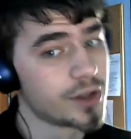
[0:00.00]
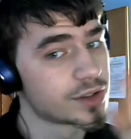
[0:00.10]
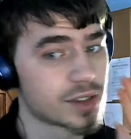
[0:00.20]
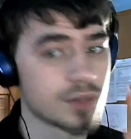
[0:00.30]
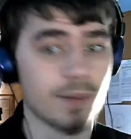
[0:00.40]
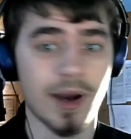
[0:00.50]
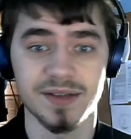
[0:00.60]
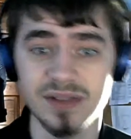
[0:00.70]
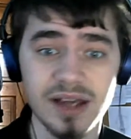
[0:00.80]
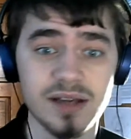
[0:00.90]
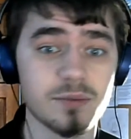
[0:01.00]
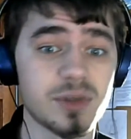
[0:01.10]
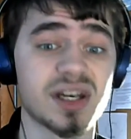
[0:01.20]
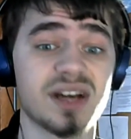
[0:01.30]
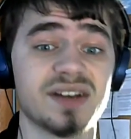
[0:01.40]
to my site,
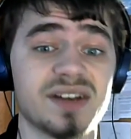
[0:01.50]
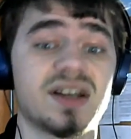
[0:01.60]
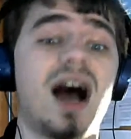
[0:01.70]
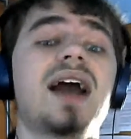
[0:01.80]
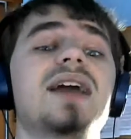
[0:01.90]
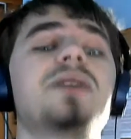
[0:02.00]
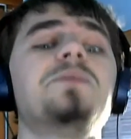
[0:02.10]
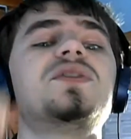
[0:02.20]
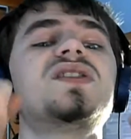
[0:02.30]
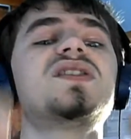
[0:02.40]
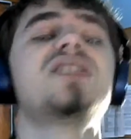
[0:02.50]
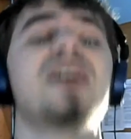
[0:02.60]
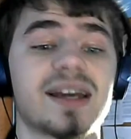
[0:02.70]
because I am sick